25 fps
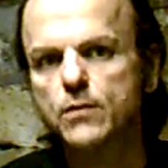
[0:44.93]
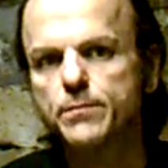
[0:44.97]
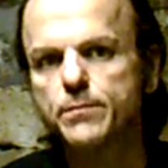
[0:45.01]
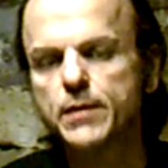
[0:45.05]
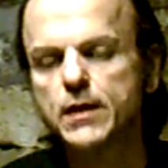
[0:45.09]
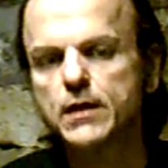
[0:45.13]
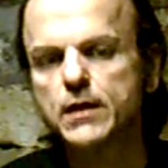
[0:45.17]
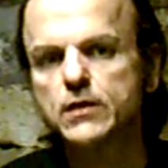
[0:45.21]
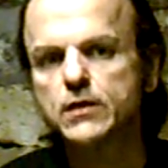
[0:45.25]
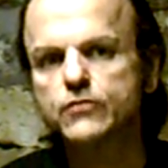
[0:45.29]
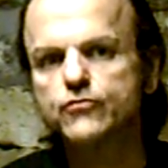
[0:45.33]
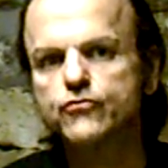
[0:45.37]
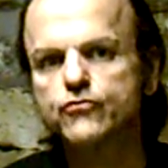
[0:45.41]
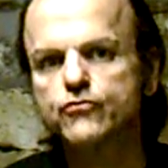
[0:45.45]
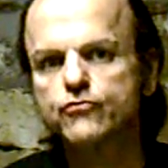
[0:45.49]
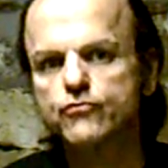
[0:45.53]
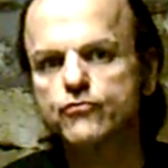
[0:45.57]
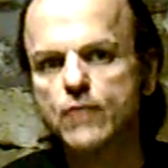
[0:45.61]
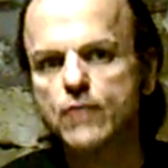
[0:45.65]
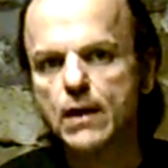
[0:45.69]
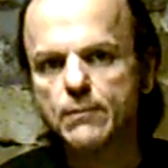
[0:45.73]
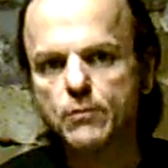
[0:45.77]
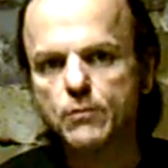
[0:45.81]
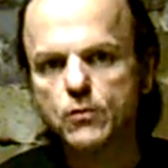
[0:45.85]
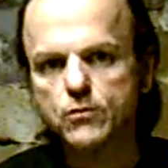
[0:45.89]
that are being
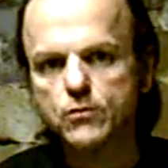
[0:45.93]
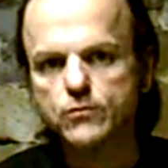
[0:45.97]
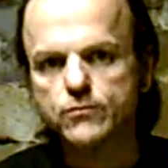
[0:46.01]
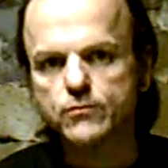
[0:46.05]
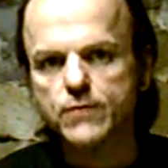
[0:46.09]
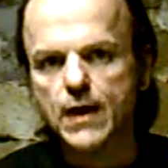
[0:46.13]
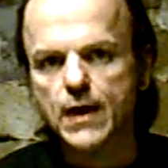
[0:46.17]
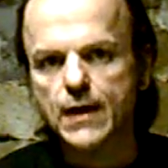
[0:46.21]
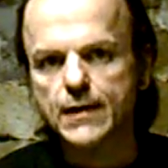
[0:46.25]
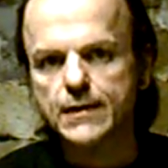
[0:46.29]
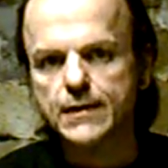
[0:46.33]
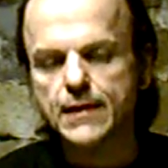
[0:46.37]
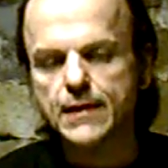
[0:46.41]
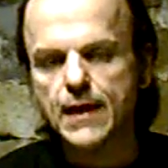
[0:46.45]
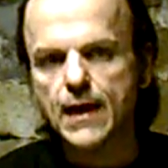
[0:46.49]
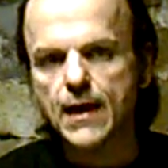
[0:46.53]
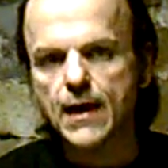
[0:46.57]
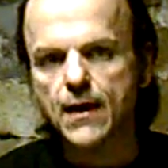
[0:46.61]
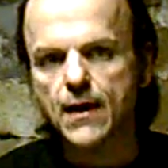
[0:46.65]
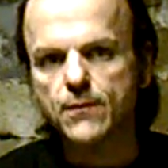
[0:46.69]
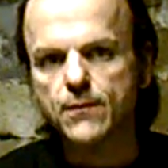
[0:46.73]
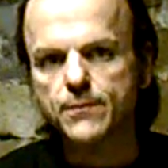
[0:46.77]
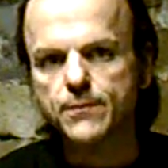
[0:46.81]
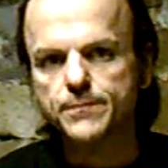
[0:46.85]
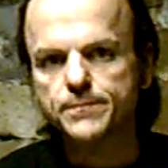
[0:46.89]
troubled
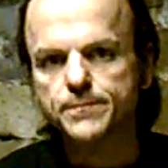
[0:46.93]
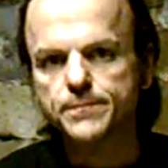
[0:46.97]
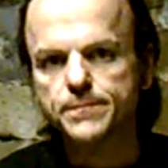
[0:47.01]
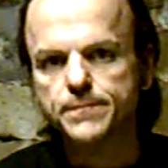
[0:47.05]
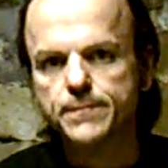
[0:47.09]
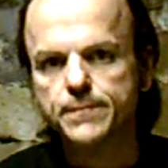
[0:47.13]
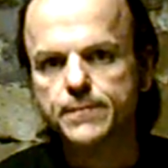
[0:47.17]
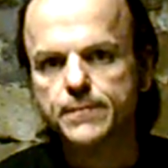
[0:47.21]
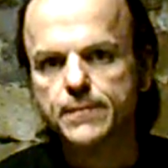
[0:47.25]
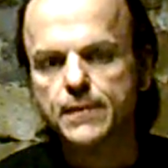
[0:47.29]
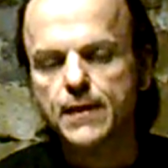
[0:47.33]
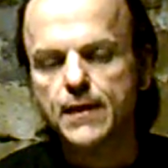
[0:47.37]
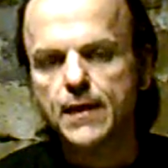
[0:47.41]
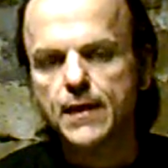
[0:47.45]
right now,